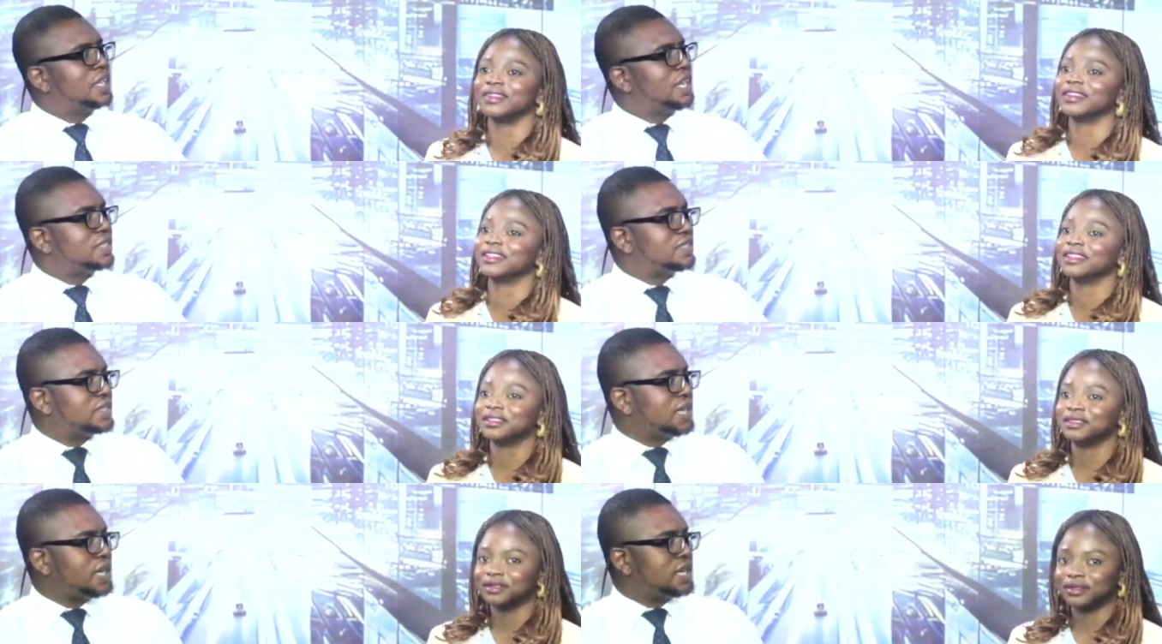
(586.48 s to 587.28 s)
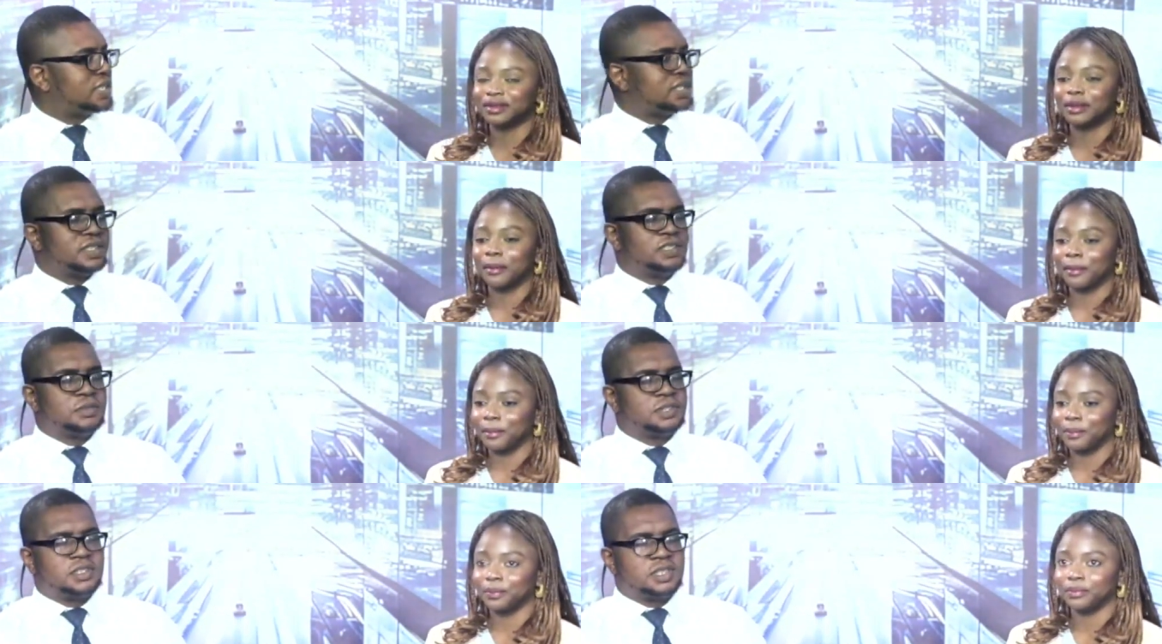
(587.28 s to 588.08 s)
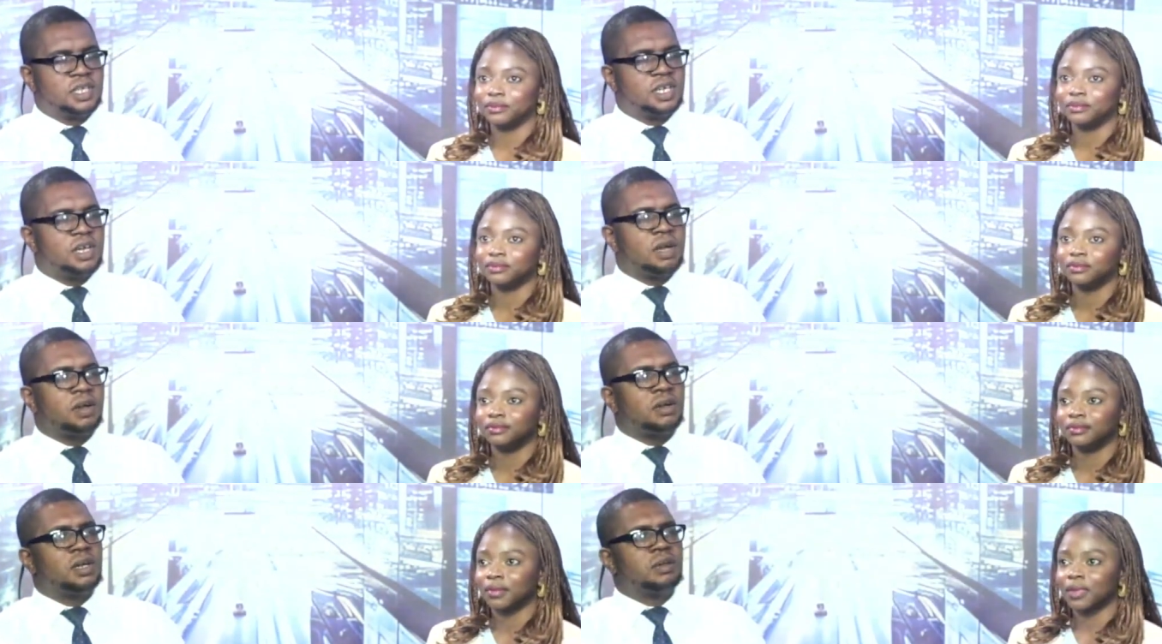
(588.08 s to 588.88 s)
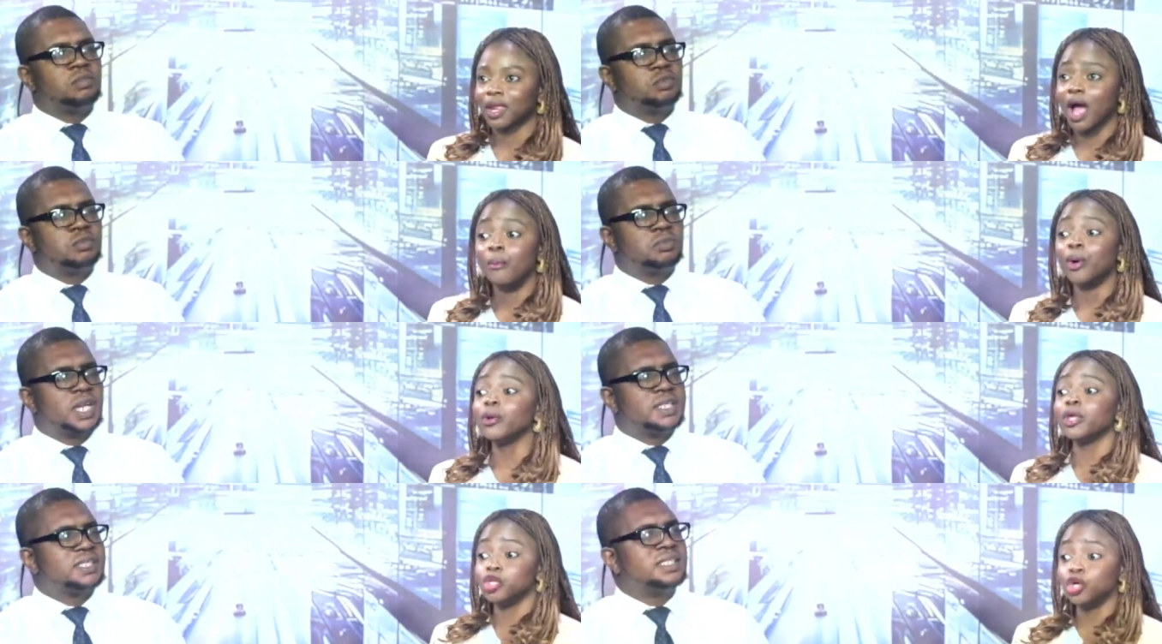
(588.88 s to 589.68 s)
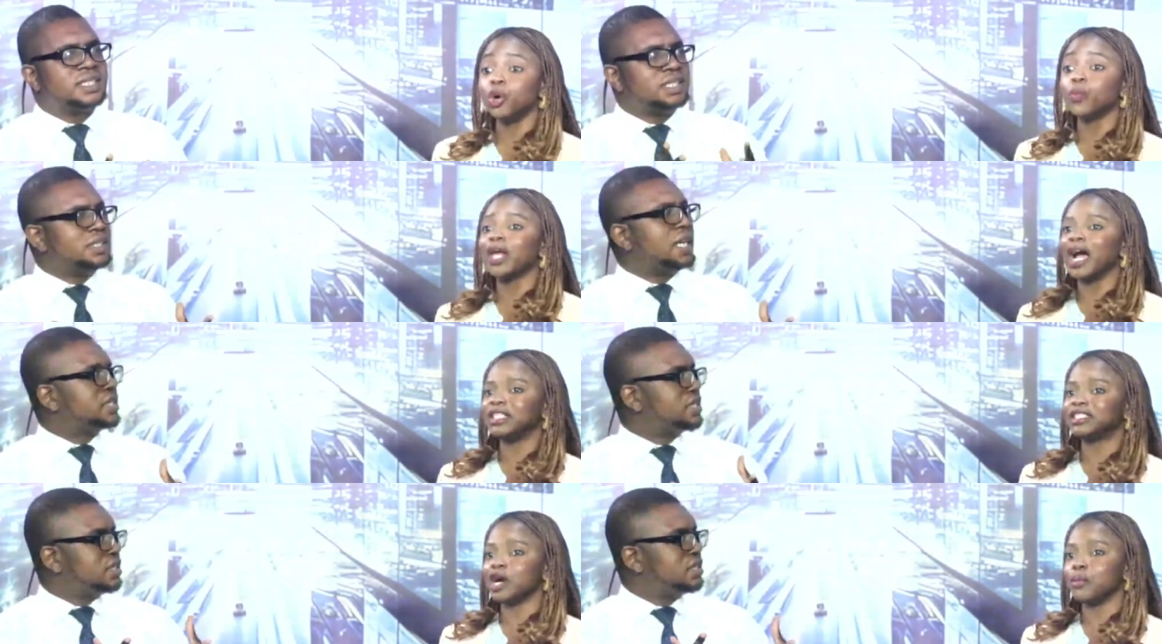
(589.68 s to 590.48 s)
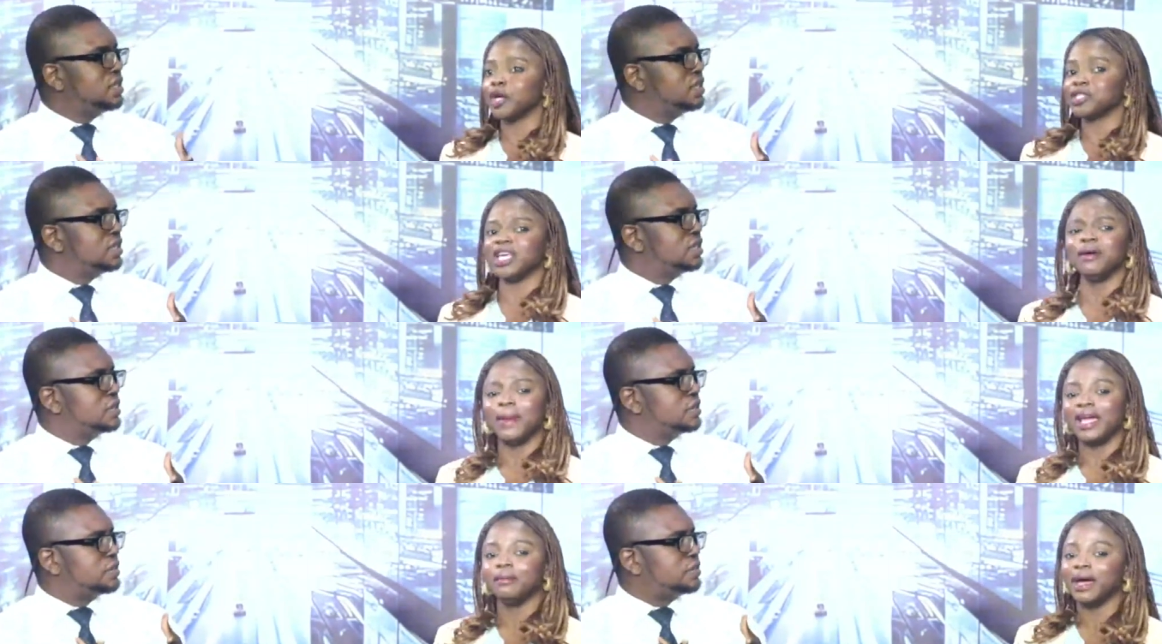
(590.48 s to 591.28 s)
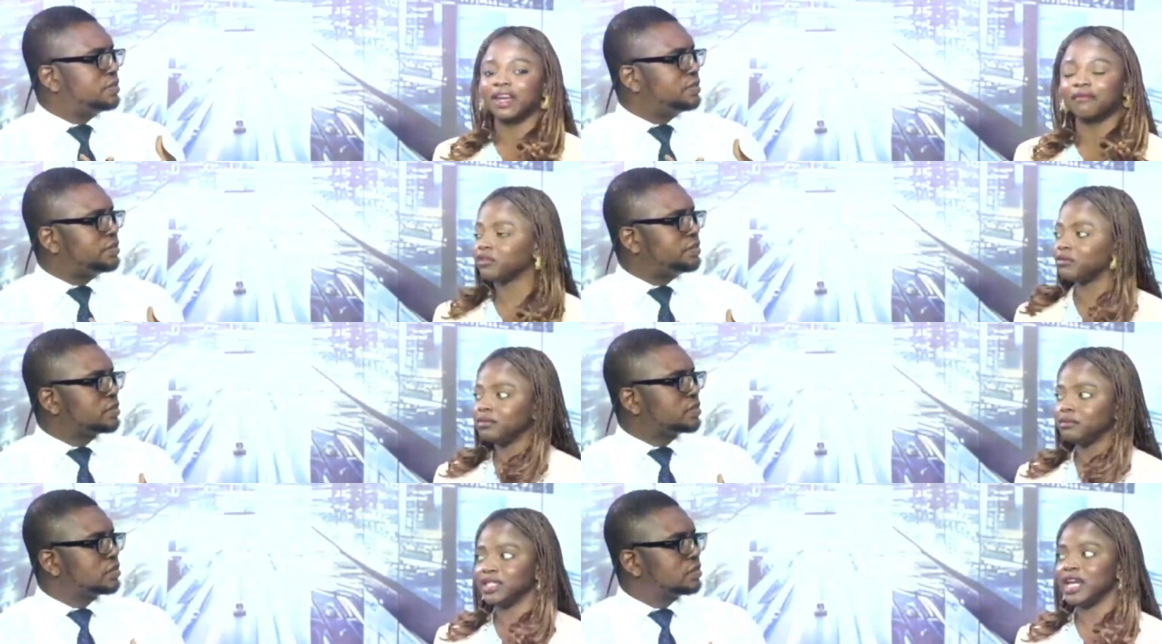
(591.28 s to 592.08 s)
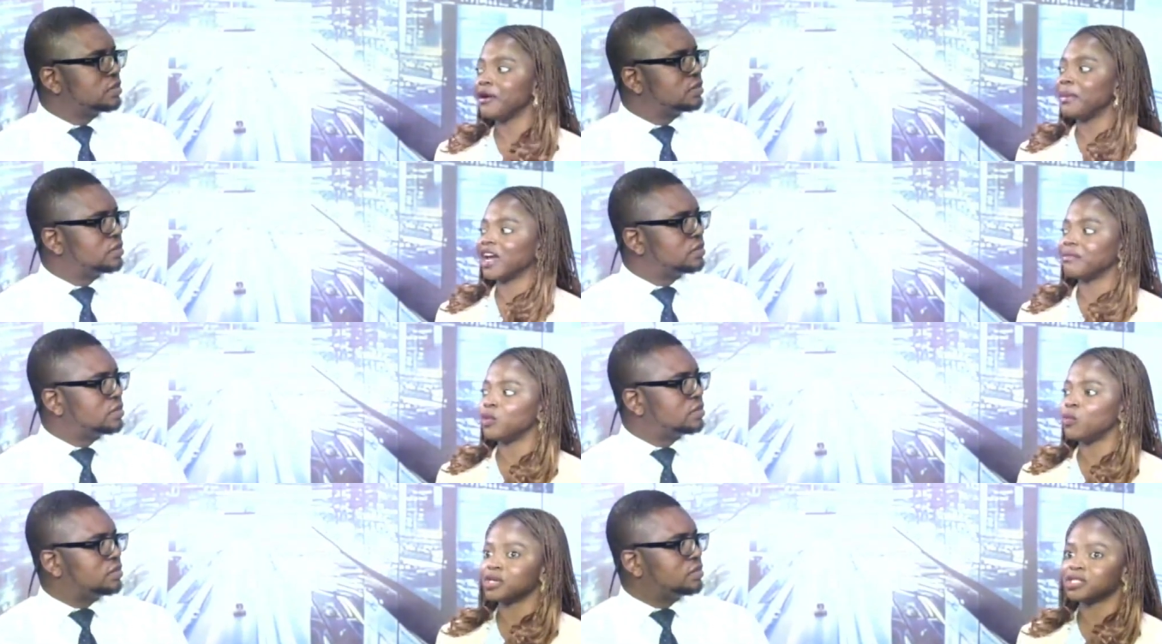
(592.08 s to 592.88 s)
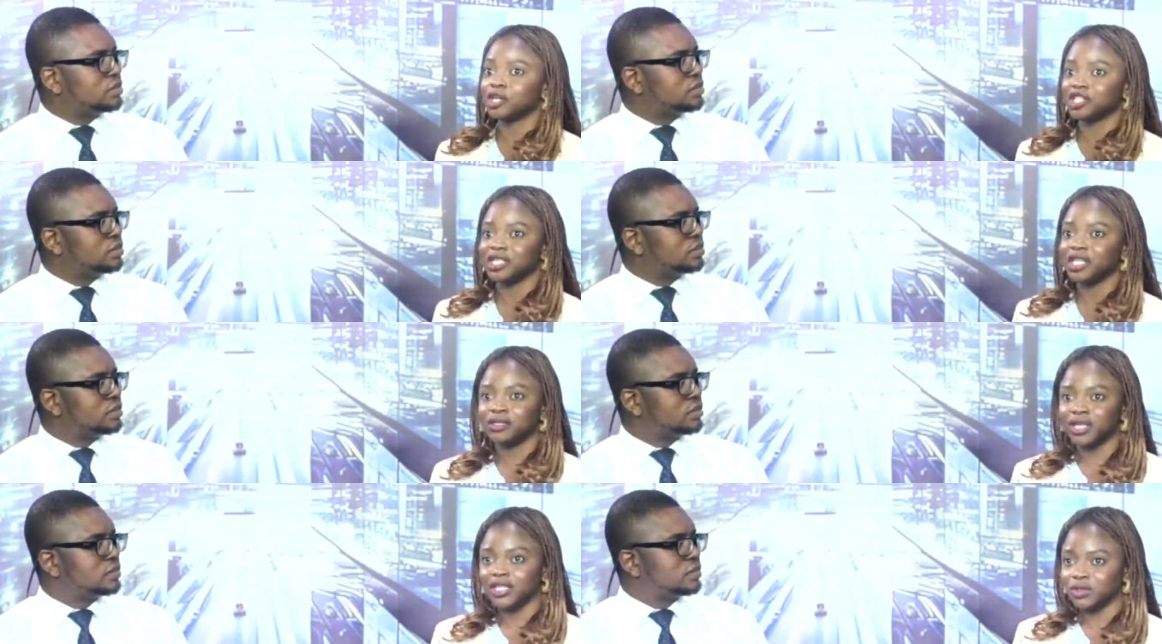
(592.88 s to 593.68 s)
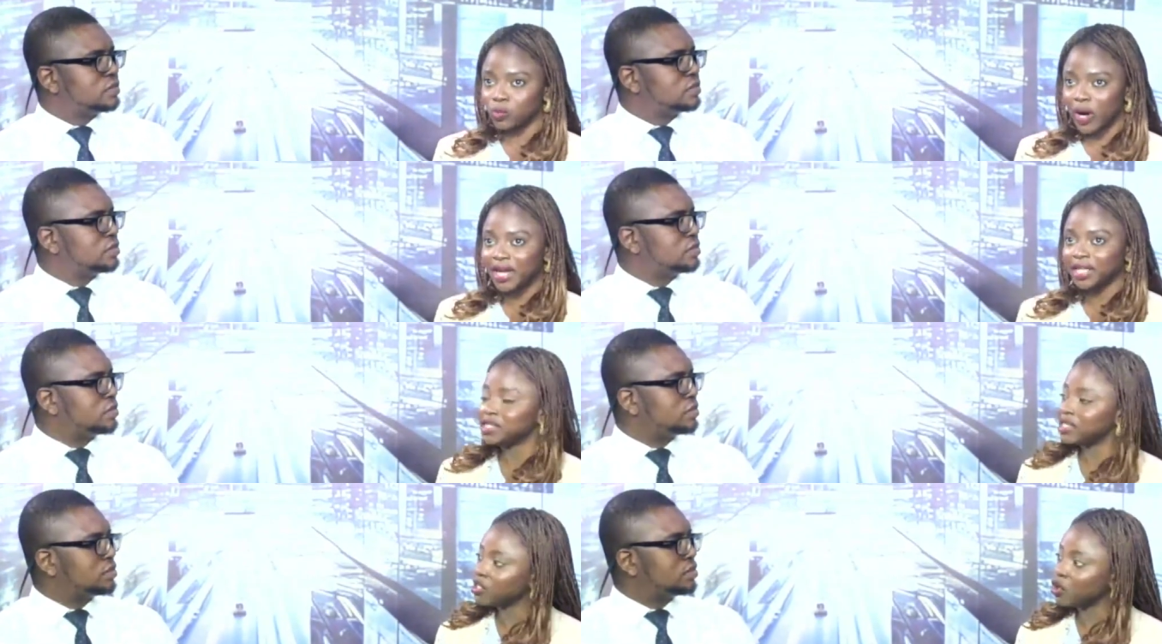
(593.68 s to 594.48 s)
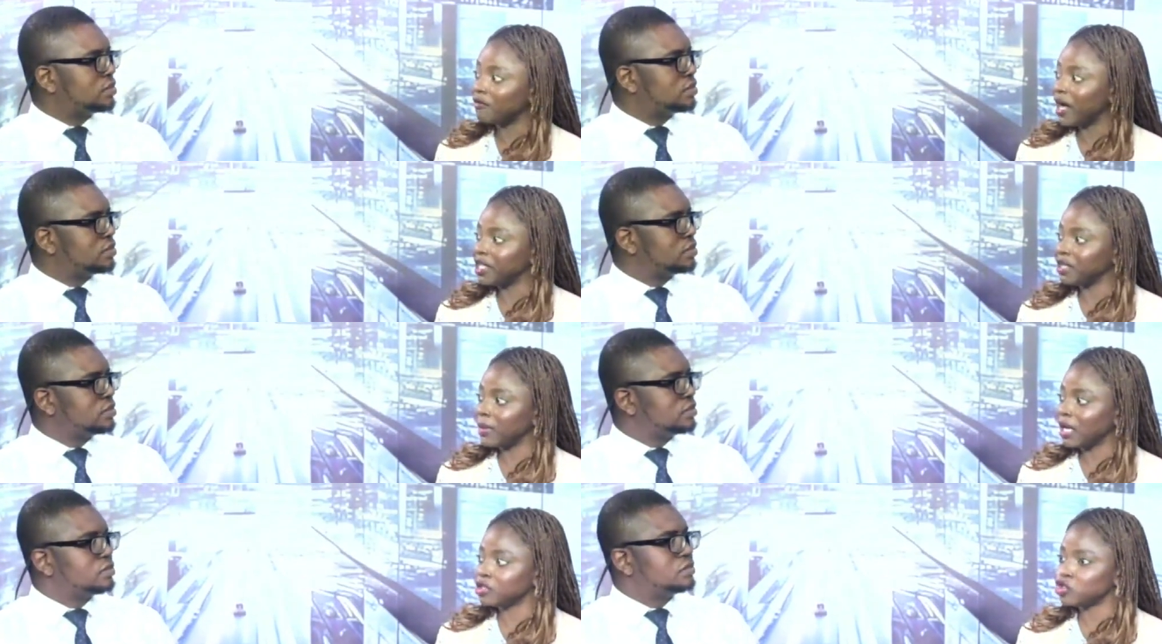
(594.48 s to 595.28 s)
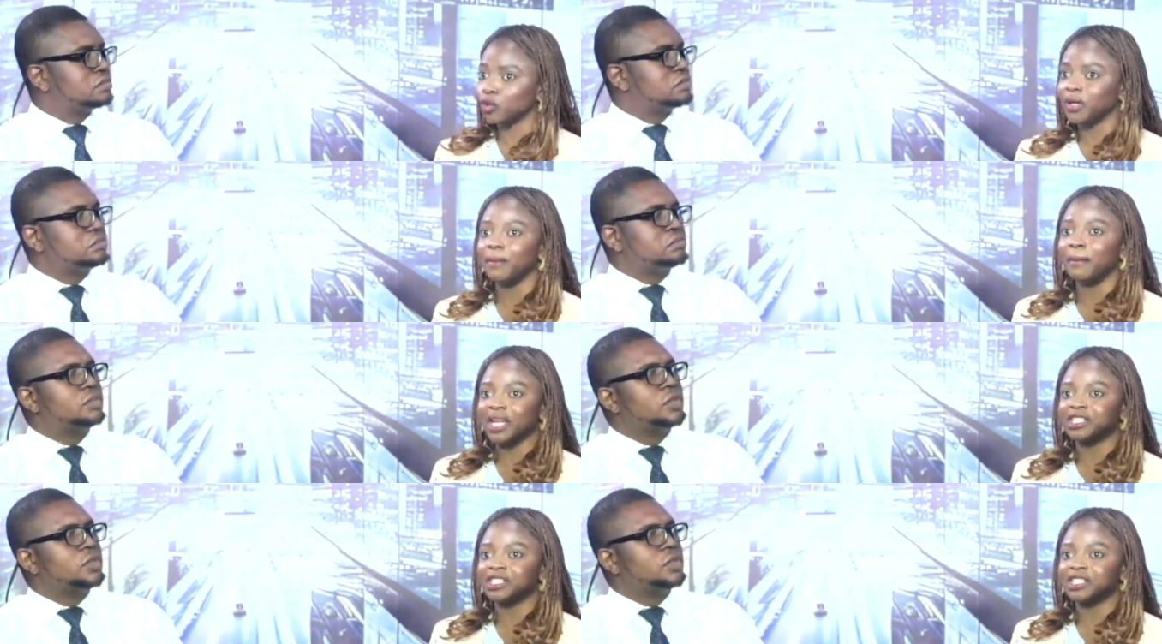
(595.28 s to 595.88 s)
Speaker 1: had desired, you know, but uh, but you, we can't
Speaker 2: tell because it might, it might have naira might have been worse because it, it we are in a season of high demand. So imagine